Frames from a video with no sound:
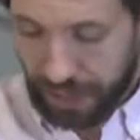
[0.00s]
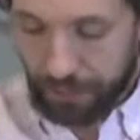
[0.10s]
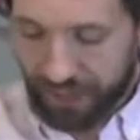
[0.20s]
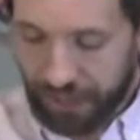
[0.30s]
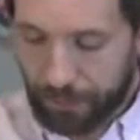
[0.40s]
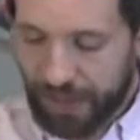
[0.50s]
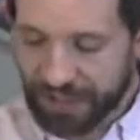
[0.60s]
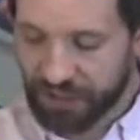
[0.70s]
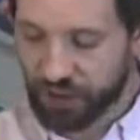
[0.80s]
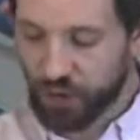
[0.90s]
complicated
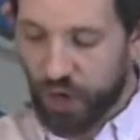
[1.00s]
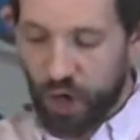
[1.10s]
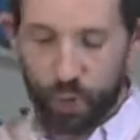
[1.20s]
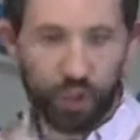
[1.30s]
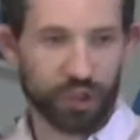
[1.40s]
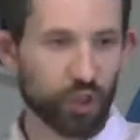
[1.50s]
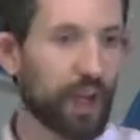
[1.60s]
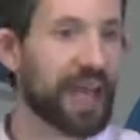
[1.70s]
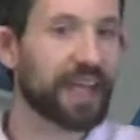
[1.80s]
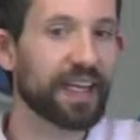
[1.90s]
passage where a
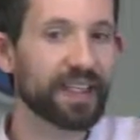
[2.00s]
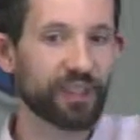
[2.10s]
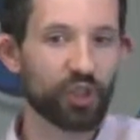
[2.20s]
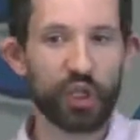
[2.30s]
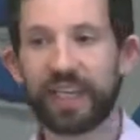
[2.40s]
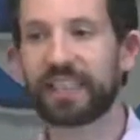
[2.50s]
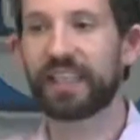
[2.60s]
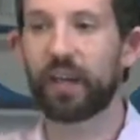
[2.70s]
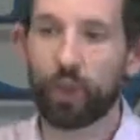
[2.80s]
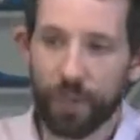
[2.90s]
dragon is
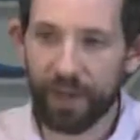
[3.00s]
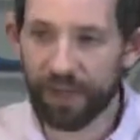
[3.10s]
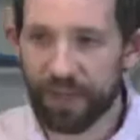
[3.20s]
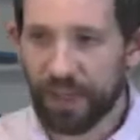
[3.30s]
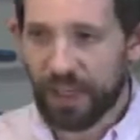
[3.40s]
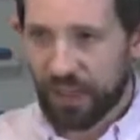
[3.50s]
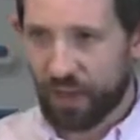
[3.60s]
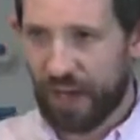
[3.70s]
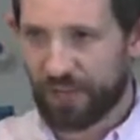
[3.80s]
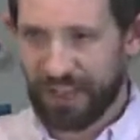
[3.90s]
chasing a woman.
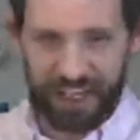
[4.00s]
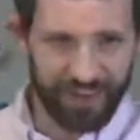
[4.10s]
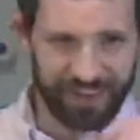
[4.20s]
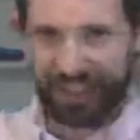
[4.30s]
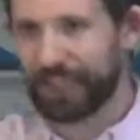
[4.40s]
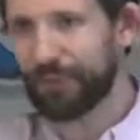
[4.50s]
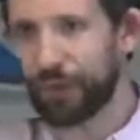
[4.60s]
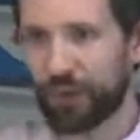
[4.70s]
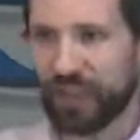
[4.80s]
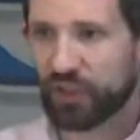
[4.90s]
You have kind of this
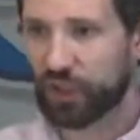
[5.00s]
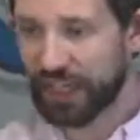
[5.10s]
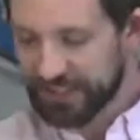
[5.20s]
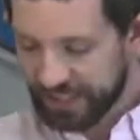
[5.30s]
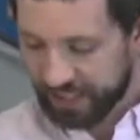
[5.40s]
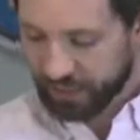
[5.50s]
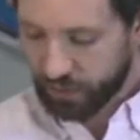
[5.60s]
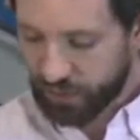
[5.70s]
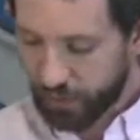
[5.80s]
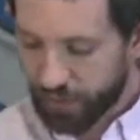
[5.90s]
evil thing chasing
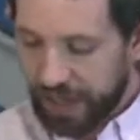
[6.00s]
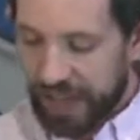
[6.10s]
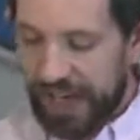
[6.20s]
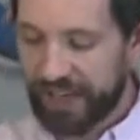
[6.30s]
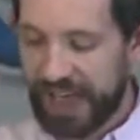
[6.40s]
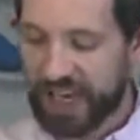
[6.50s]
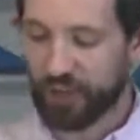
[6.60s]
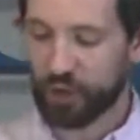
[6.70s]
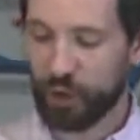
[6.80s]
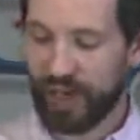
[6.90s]
Israel, and out
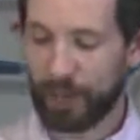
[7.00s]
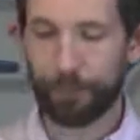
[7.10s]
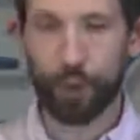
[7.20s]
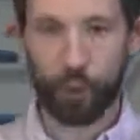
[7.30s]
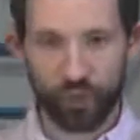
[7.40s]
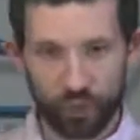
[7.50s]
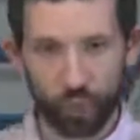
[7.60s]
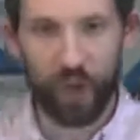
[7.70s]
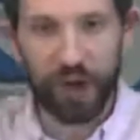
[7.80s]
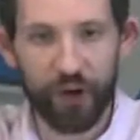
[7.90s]
of the dragon pours
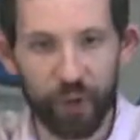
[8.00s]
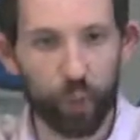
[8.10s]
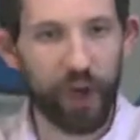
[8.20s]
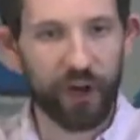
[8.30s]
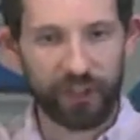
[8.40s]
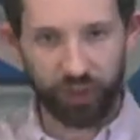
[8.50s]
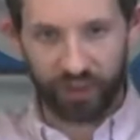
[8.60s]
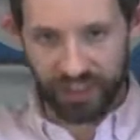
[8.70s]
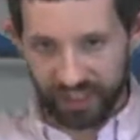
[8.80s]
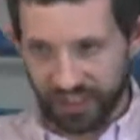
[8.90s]
water. Water is
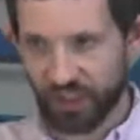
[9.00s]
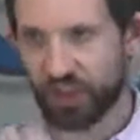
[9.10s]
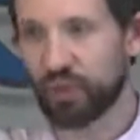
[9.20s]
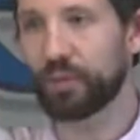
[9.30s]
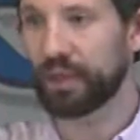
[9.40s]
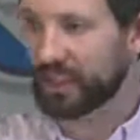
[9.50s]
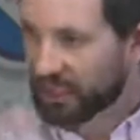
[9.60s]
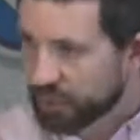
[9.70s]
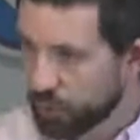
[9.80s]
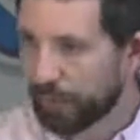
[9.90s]
going to consume and
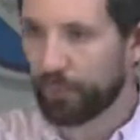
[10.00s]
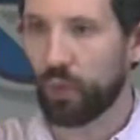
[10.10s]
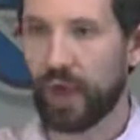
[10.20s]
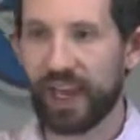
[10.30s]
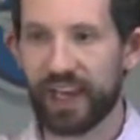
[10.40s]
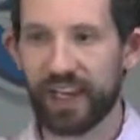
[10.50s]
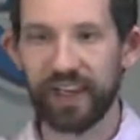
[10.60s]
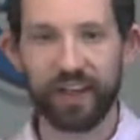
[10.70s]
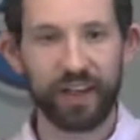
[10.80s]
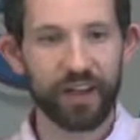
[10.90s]
sweep away